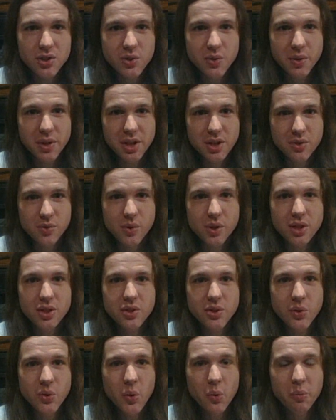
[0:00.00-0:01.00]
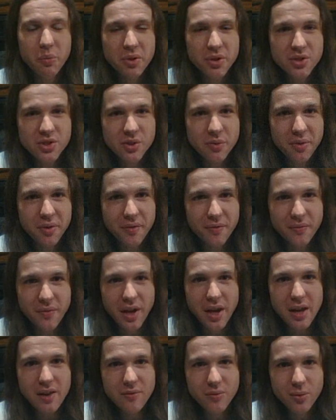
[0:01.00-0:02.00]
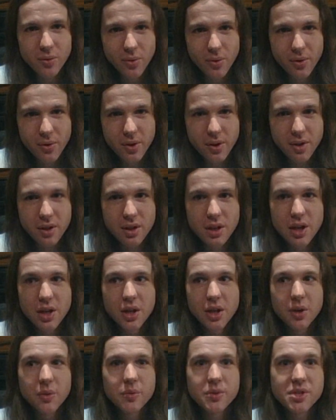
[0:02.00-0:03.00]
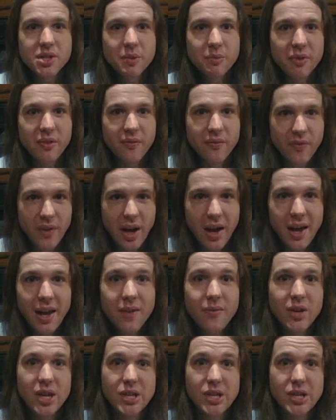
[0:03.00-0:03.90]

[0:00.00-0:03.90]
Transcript: 2022, Persona 5 Royal was number 5.